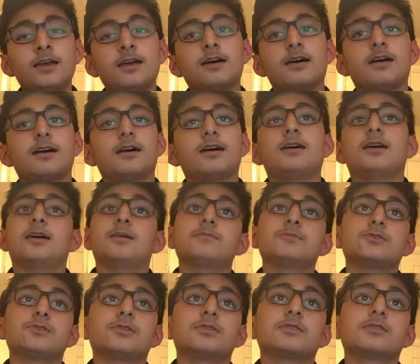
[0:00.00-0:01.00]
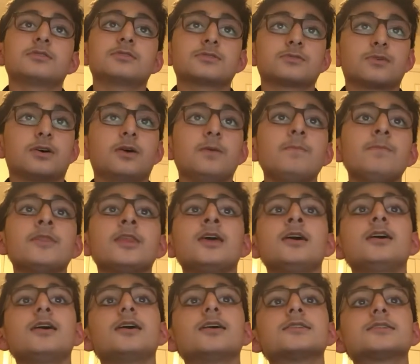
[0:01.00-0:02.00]
I'm doing swell.
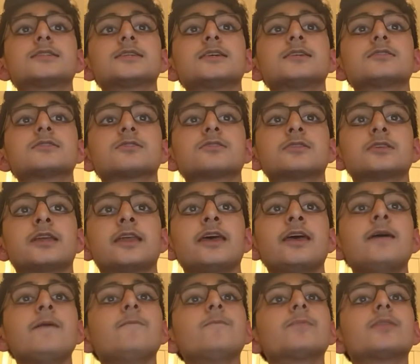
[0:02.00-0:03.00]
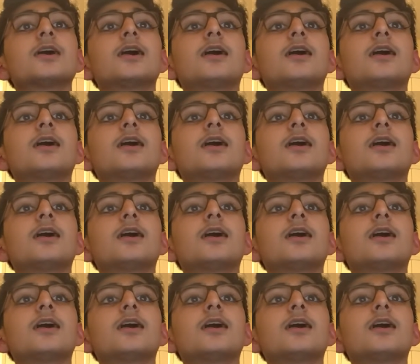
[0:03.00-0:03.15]
So today,